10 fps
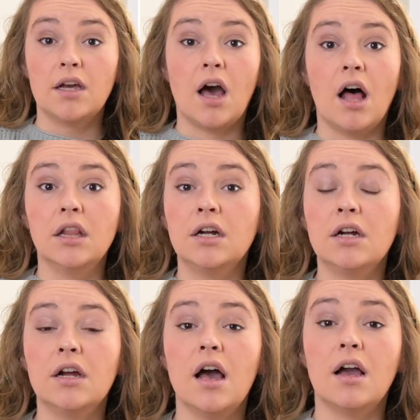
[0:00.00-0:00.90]

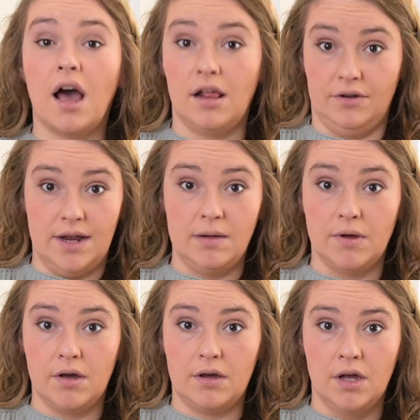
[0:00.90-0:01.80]
Color a coloring
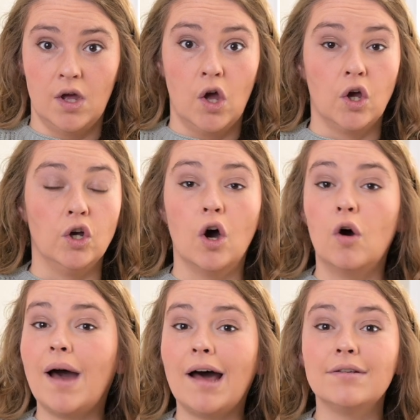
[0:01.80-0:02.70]
book.
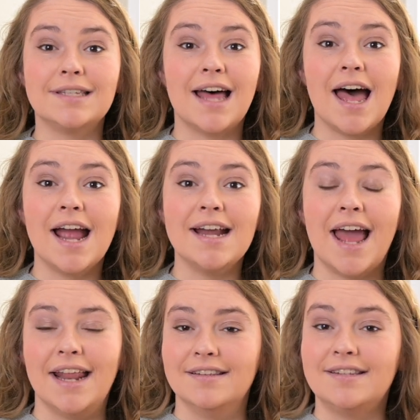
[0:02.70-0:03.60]
Go outside
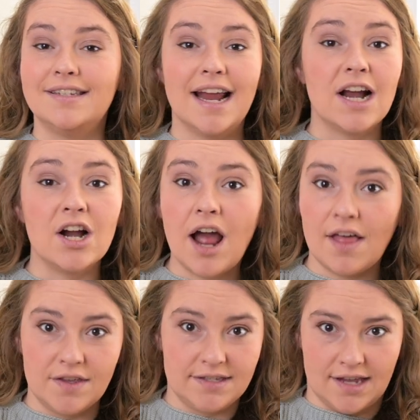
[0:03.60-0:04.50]
and stare
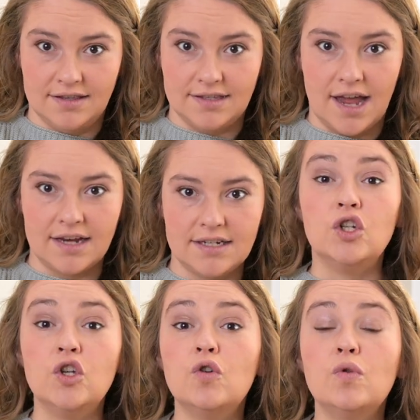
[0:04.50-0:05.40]
at the sunset.
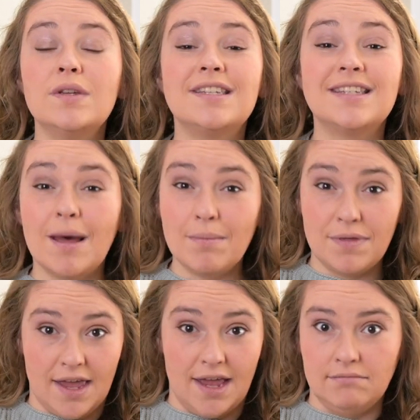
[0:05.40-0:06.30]
Do
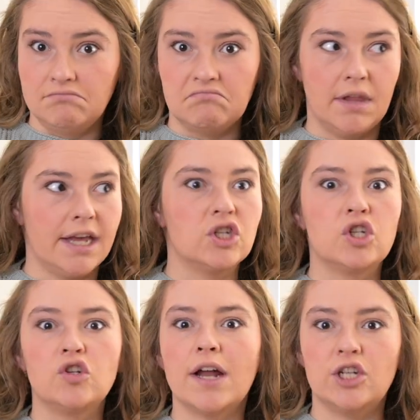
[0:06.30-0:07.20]
something like
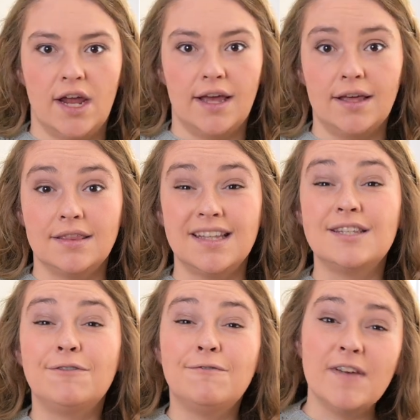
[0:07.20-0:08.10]
stretching
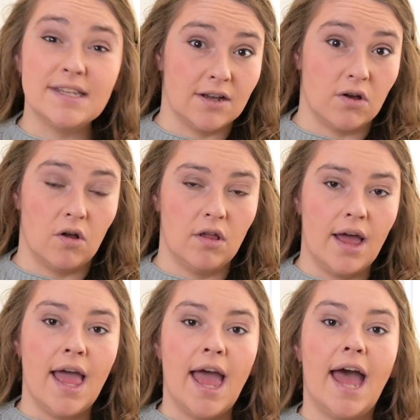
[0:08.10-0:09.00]
that's
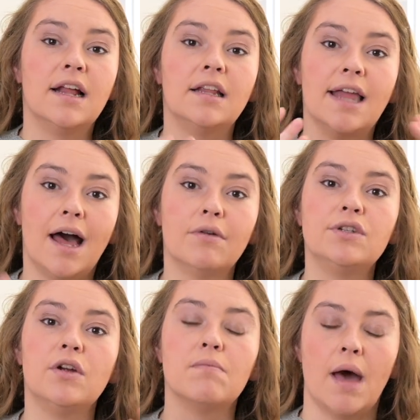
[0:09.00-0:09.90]
physical and allows
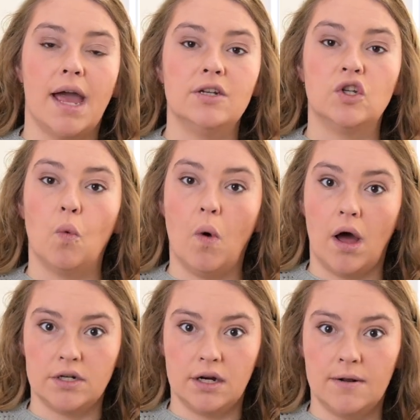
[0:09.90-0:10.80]
your mind to
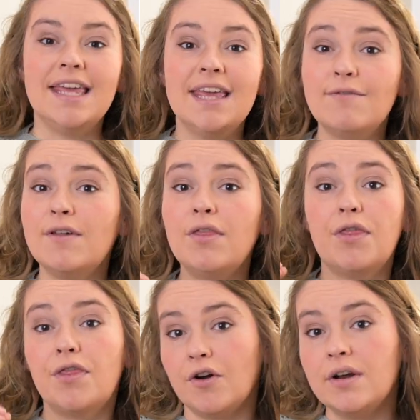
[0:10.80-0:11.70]
wander. Even
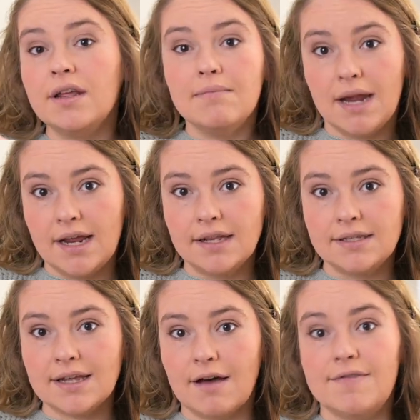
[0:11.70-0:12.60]
30
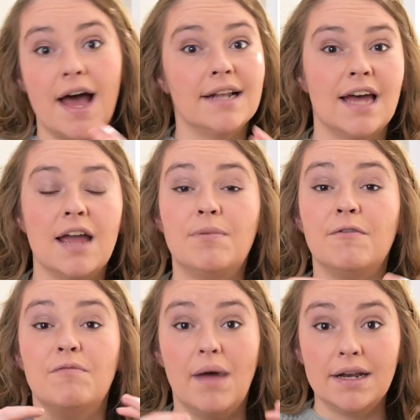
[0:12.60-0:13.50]
minutes of that type
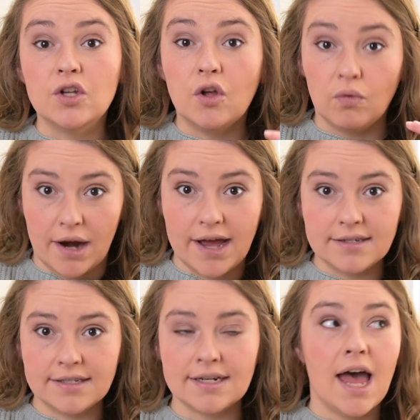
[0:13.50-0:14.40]
of mental
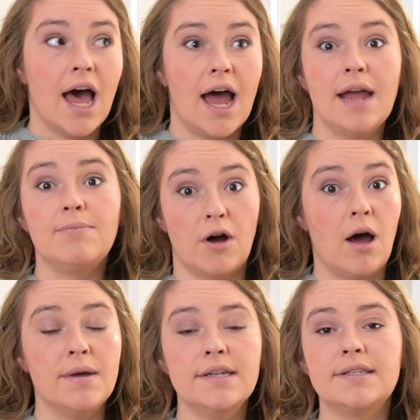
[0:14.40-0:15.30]
rest, I
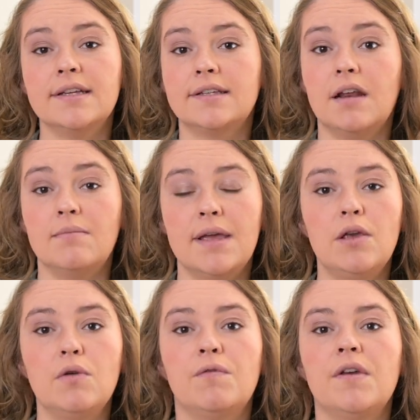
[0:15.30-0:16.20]
promise, is gonna
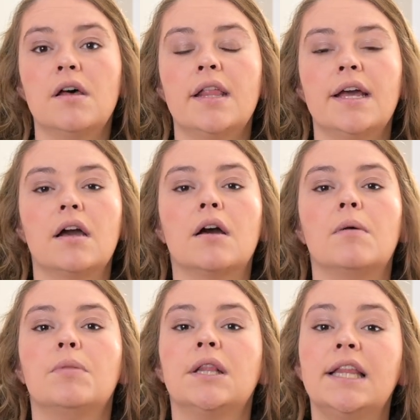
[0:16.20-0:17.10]
make you feel like a
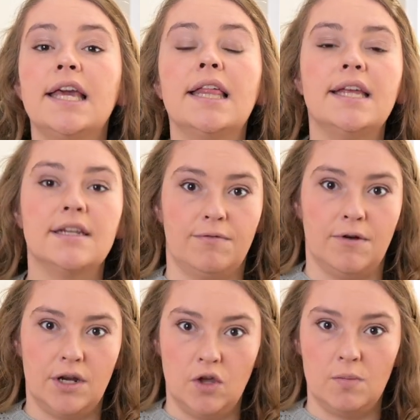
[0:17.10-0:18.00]
completely
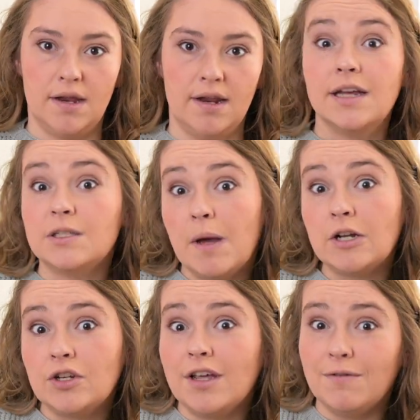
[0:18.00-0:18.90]
different human,
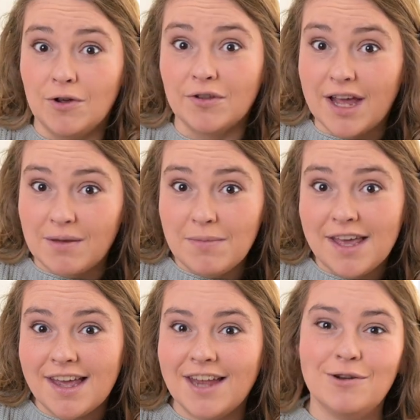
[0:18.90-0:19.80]
especially if you're like
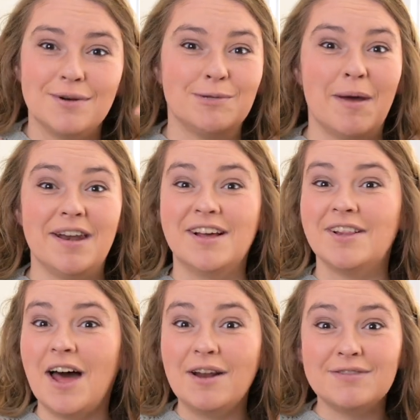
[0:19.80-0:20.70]
me and you were spending a
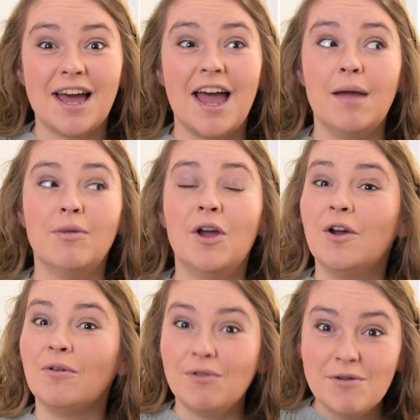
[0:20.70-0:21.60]
lot of time
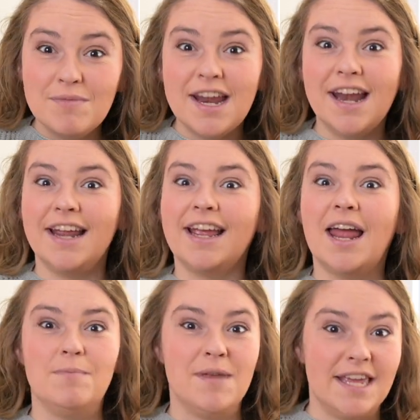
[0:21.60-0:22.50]
ruminating
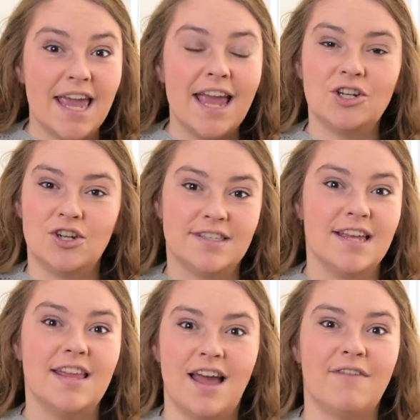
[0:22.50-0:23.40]
and being anxious
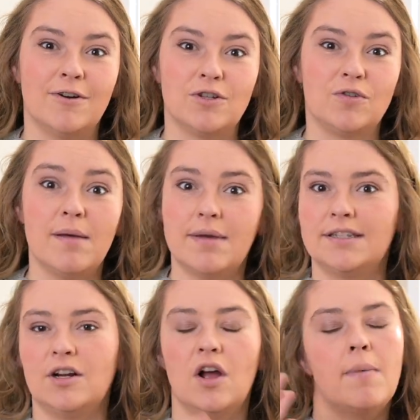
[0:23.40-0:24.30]
in that first
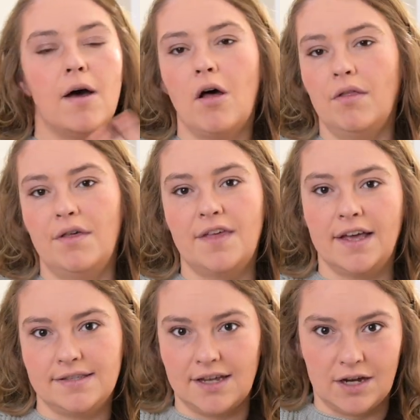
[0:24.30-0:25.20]
trimester about all the
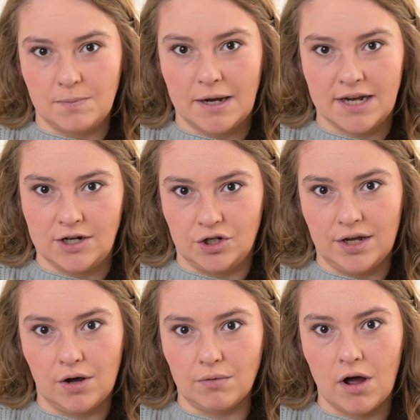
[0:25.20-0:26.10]
things that could potentially
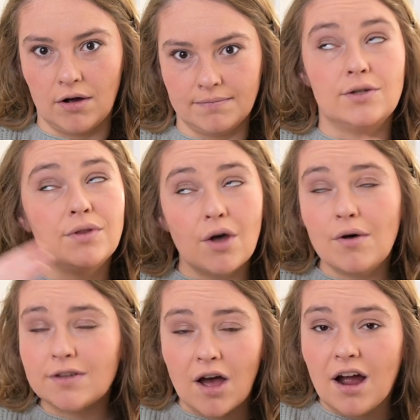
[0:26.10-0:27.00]
go wrong. So
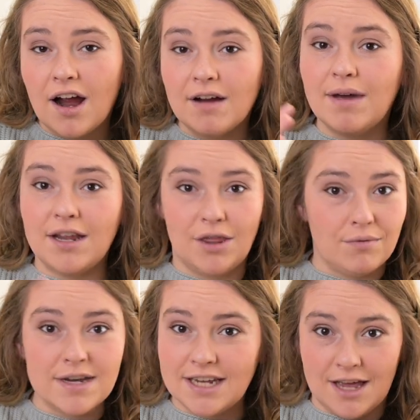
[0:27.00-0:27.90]
those are my
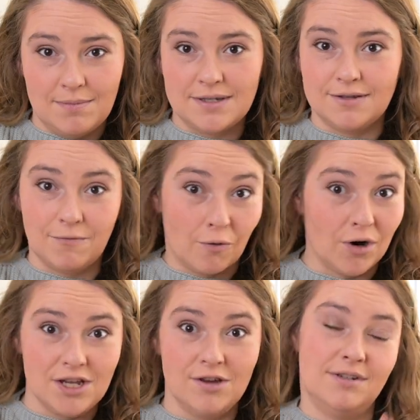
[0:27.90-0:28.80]
3 tips for
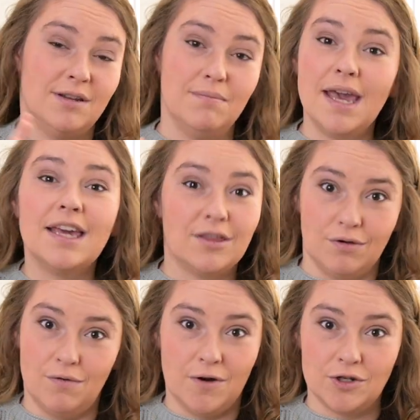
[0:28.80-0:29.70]
you to make it
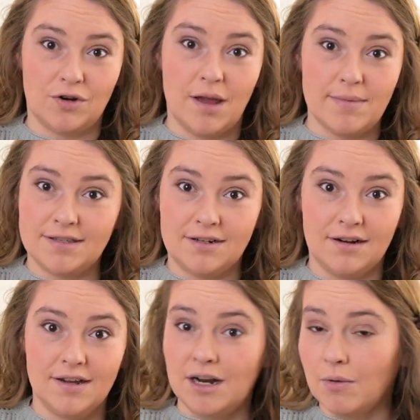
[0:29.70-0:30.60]
through first
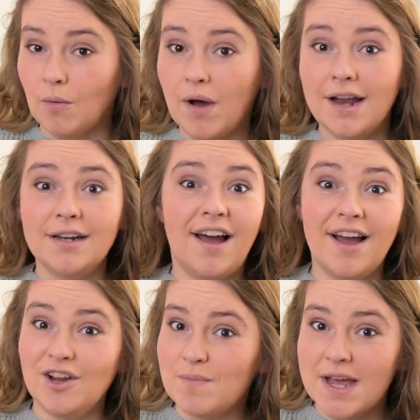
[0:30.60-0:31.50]
trimester. Number 1,
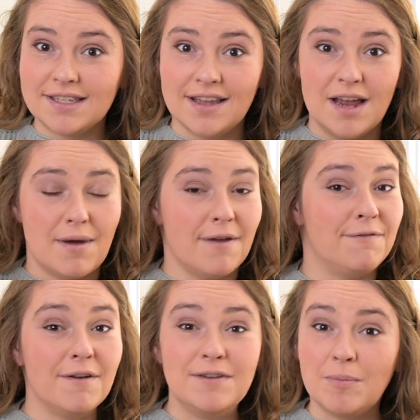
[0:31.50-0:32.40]
cut your baseline by
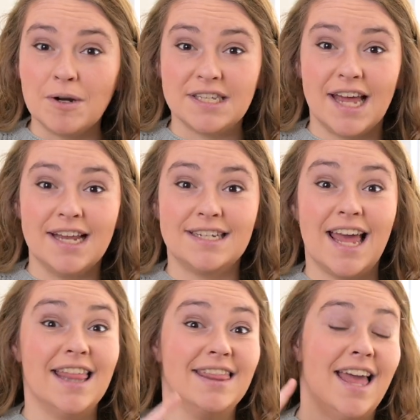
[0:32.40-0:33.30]
50%
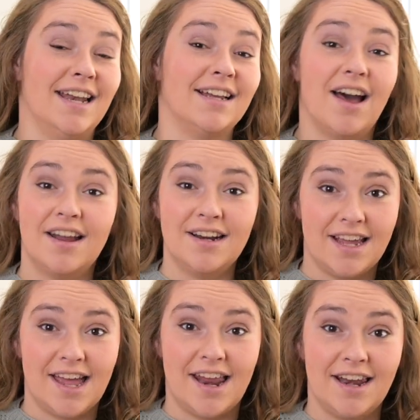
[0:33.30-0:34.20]
and then cut it
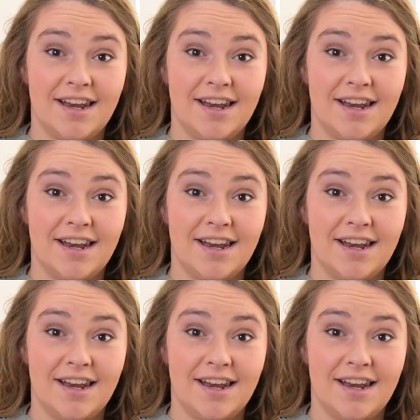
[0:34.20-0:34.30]
again.